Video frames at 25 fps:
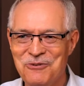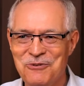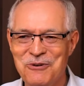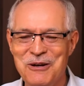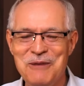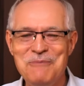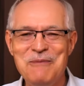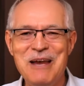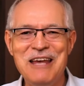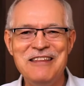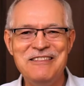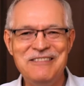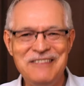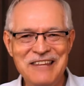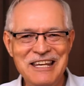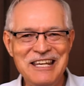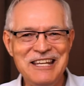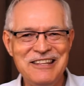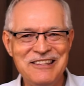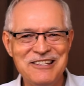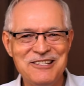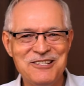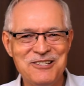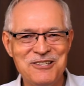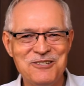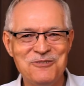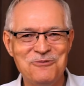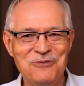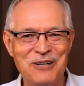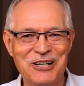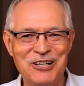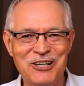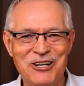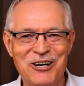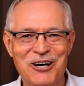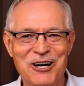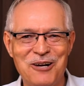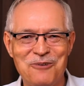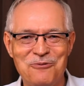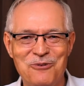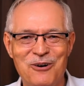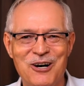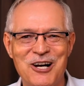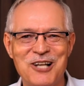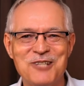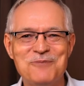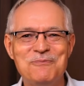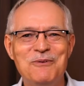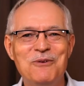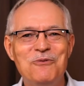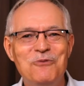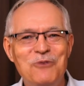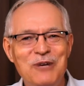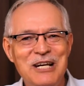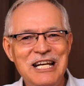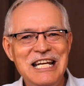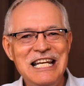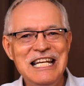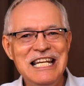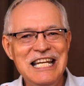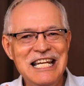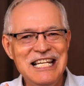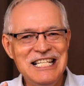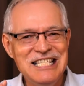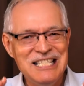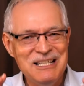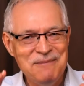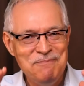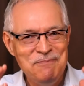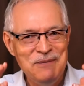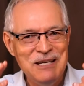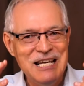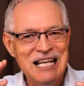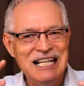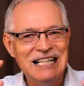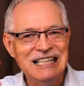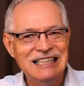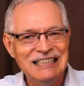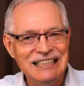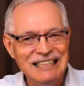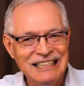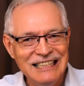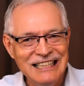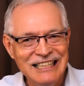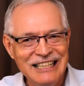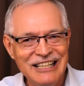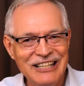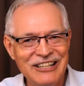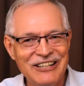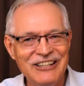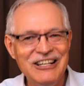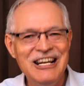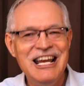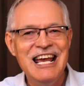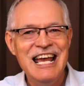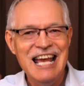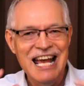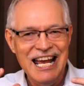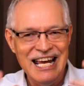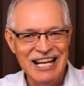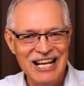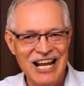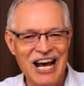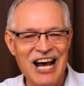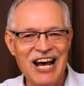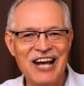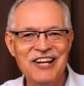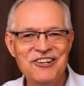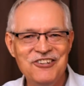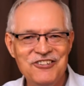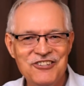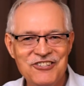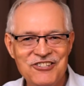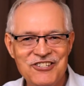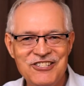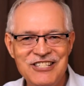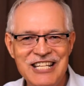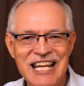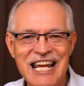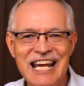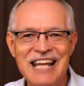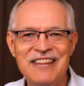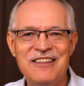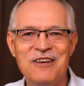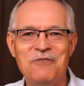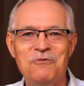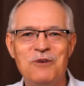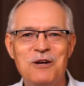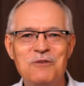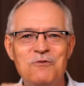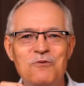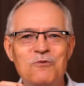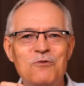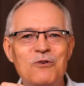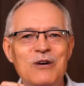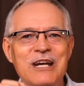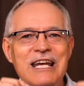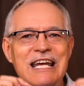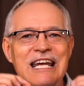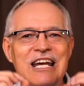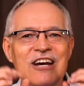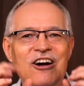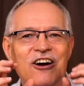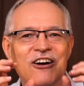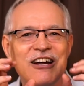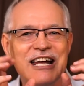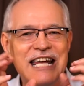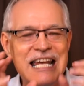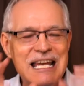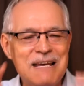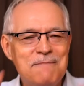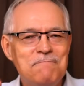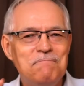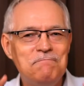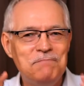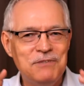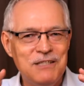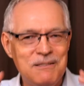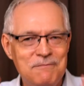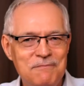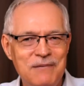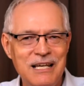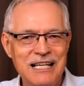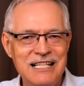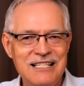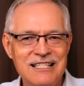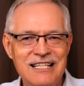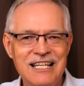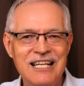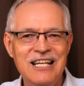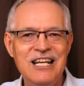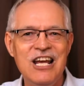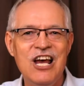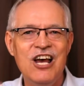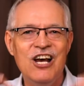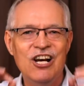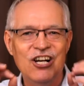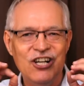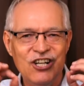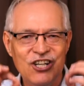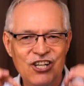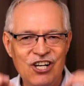We may think this is what God wants, but we need to be clear and understand that when we are implementing